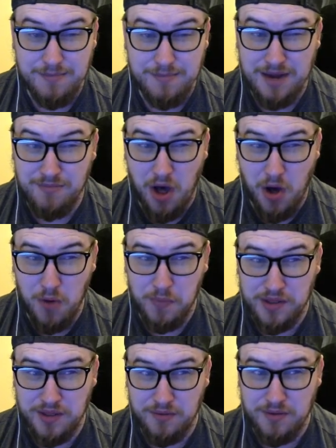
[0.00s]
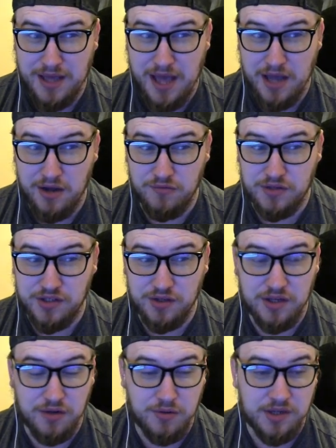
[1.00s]
and I'm hoping that we get a good
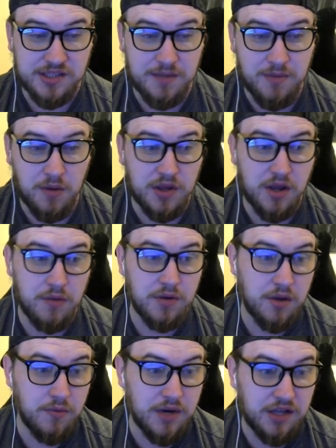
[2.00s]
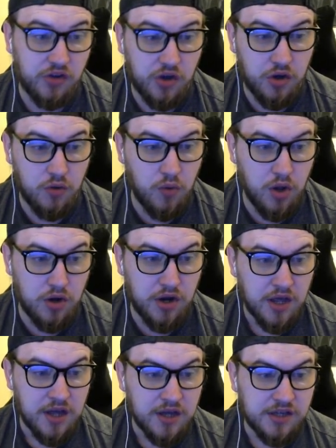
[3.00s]
result in the quick sim, and we do win it
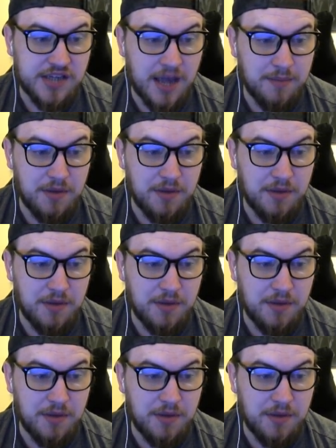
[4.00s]
2-1. Jamie